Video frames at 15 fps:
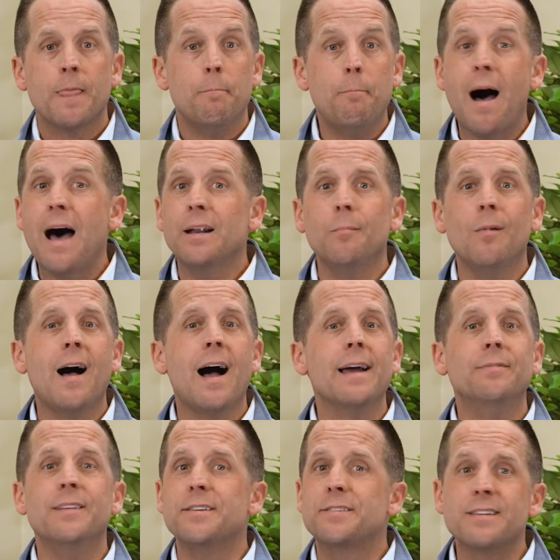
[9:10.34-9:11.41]
Bottom
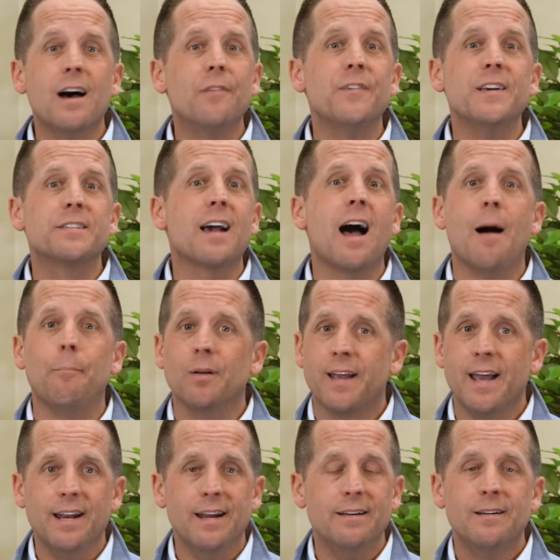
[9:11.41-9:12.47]
line, this stuff is
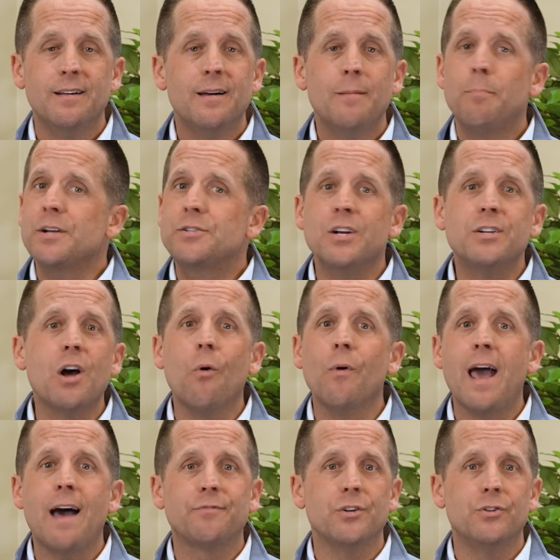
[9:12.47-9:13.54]
complicated, but you don't
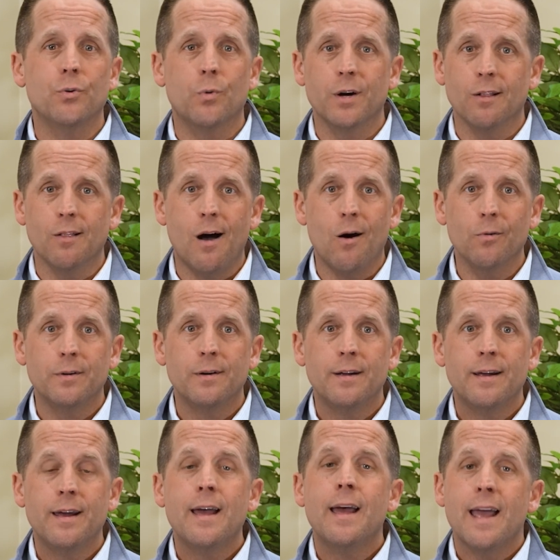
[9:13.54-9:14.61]
have to do it alone.
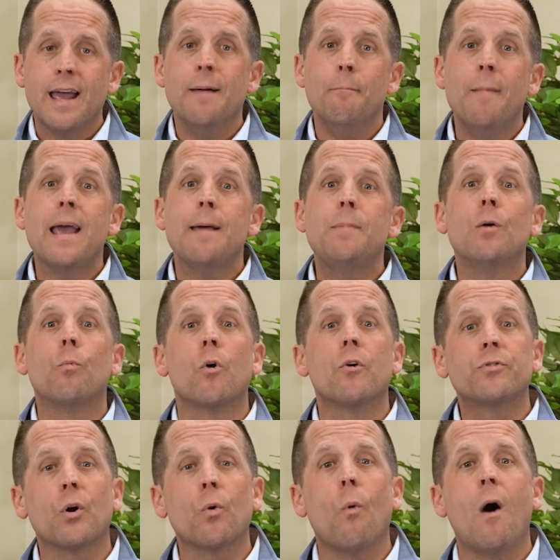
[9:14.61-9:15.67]
It may be
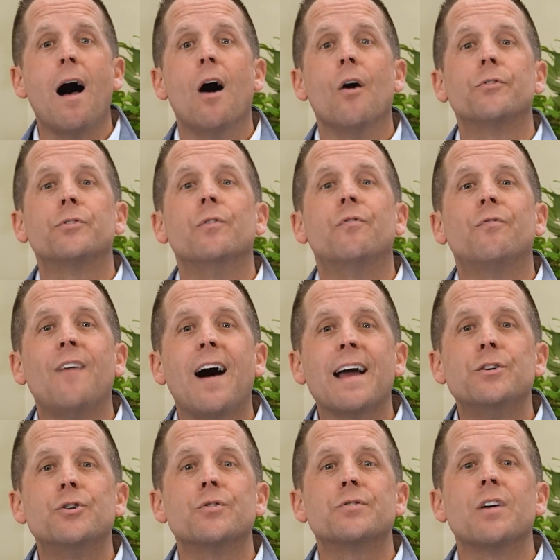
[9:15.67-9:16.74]
worth your while to
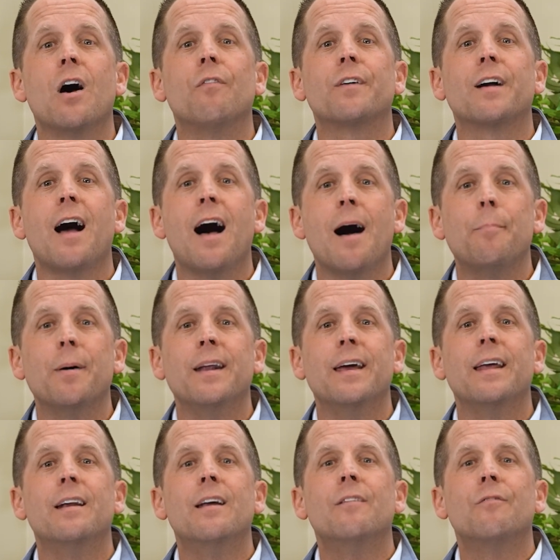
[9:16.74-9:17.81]
find yourself
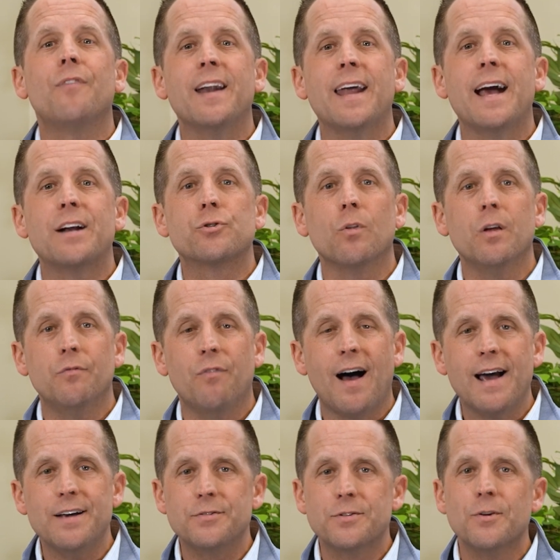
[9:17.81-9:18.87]
competent financial
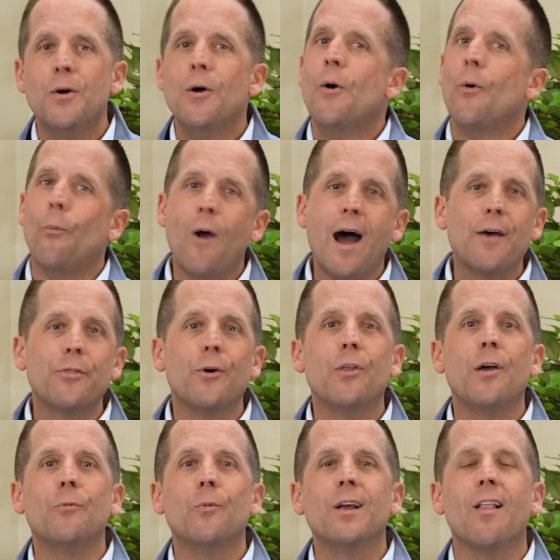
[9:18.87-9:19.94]
advice rather
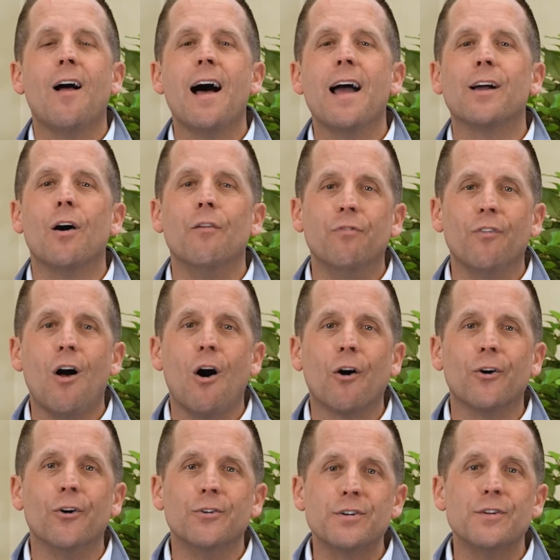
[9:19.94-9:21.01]
than relying on
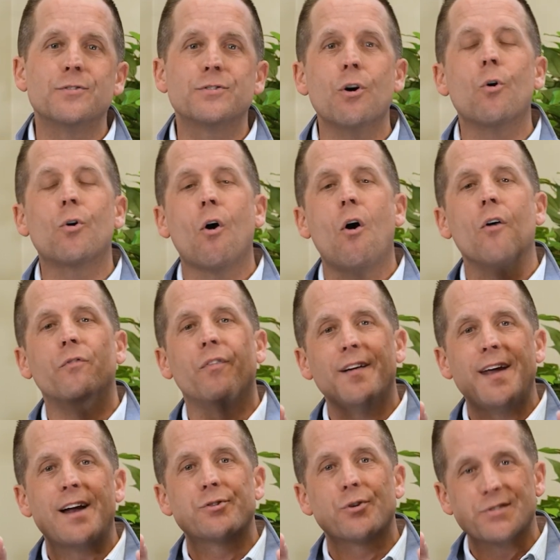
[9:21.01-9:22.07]
vloggers and so-called
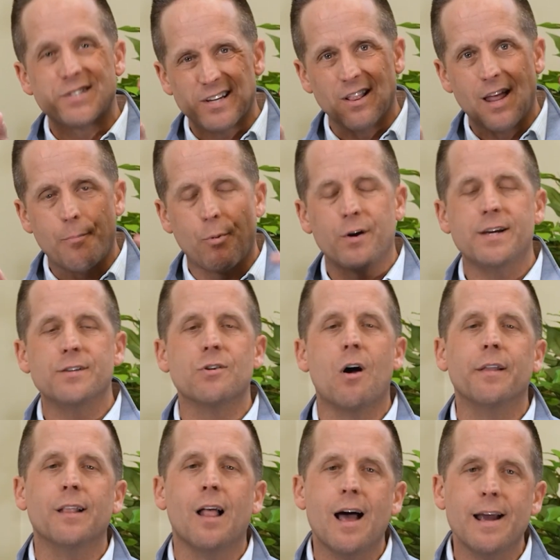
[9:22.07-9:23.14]
financial celebrities
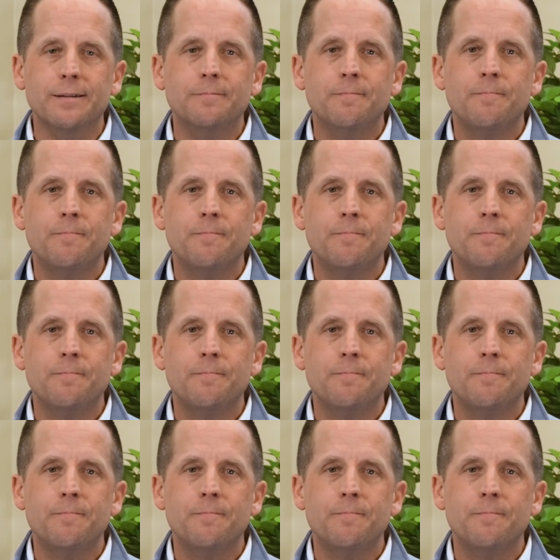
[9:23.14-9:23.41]
online.